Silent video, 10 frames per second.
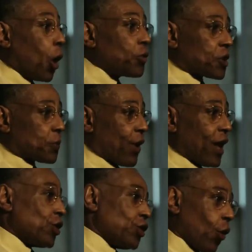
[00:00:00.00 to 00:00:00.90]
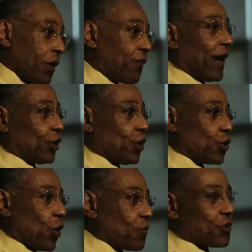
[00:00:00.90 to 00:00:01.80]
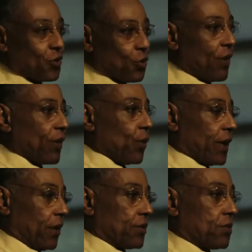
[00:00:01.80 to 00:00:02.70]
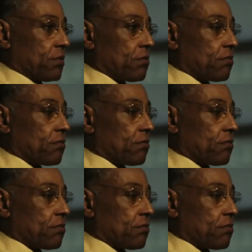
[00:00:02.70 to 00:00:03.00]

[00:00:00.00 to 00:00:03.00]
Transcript: don't spread your infected germs to everyone else.